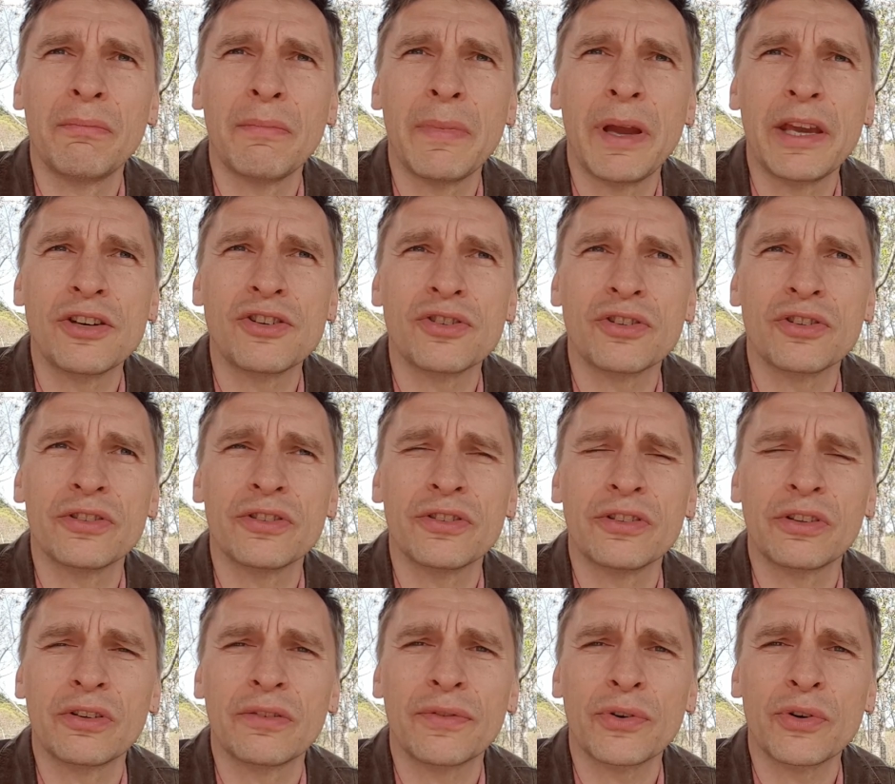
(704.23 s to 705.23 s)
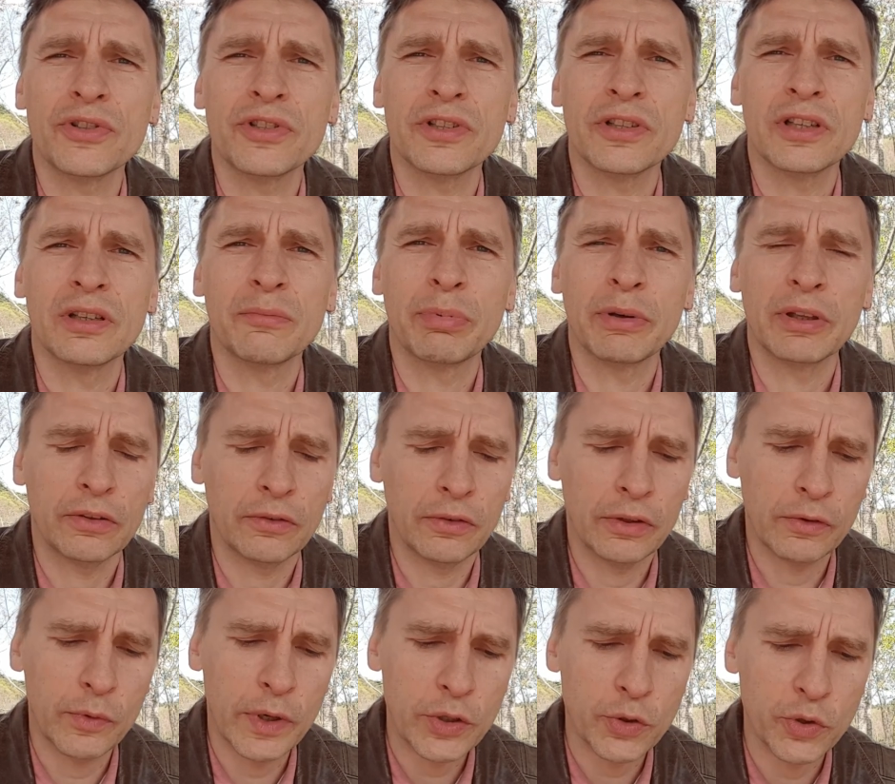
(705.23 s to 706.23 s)
major in university, but
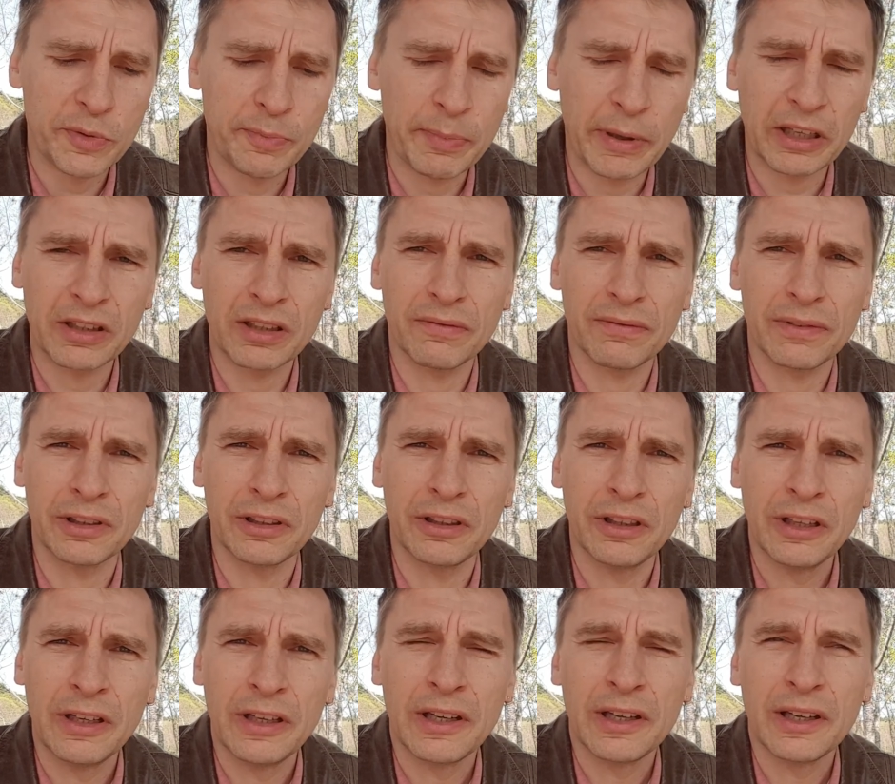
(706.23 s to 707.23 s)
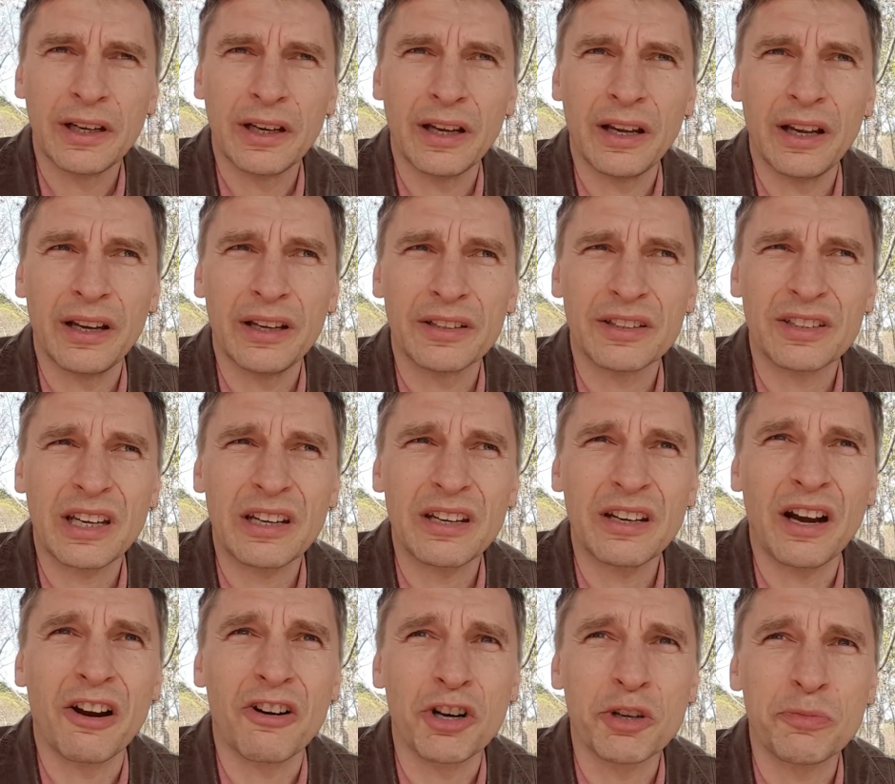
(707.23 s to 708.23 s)
retrospectively, it's kind
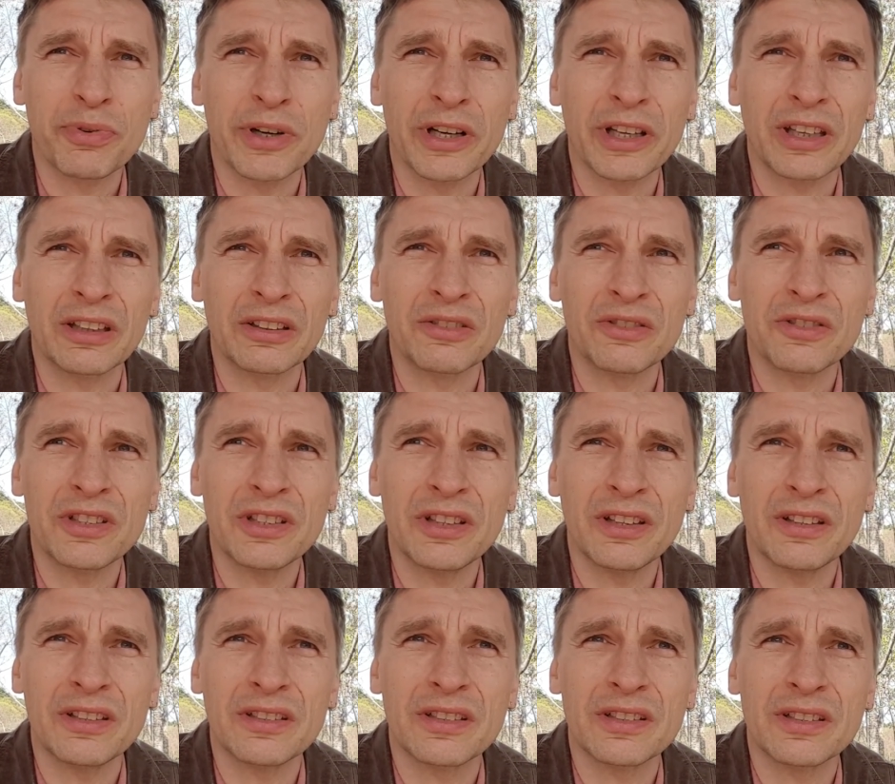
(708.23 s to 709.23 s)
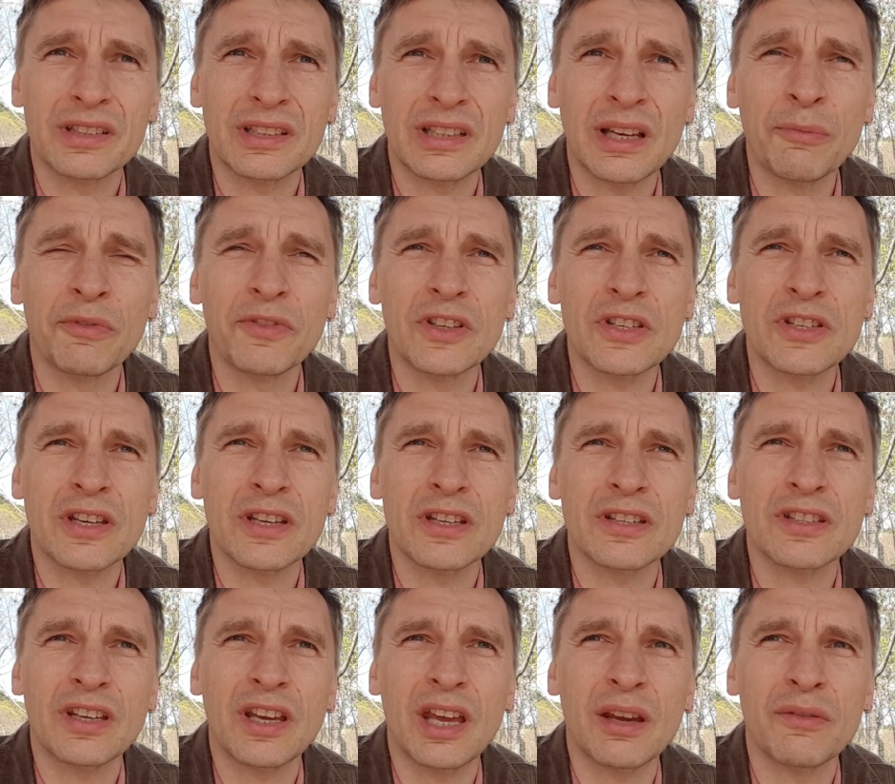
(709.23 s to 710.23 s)
of heartbreaking to see some of these
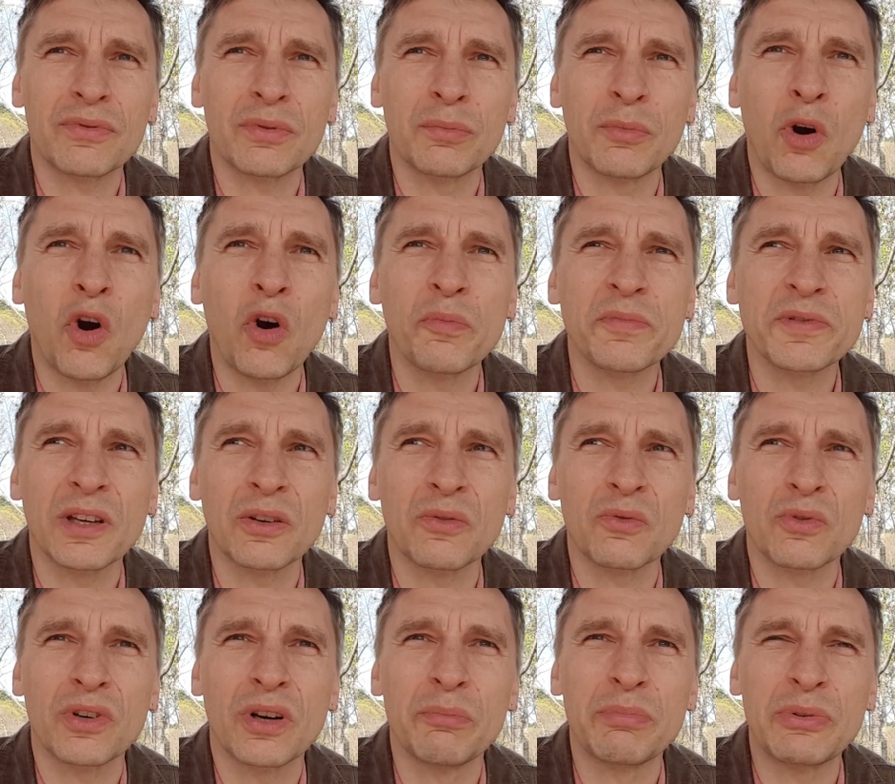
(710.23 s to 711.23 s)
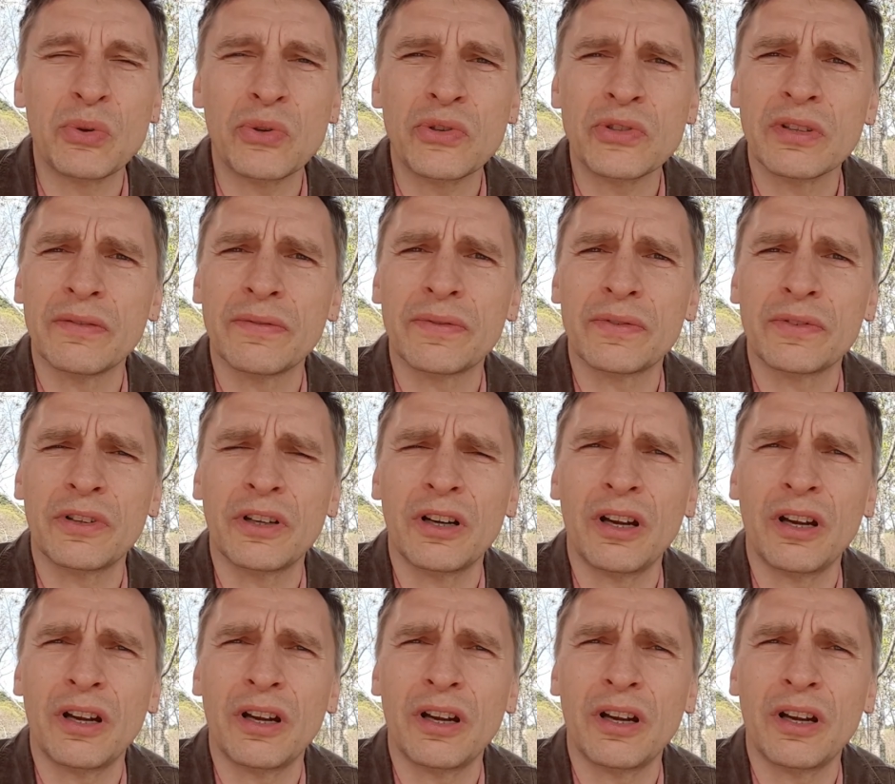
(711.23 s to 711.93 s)
kids came from homes that were abusive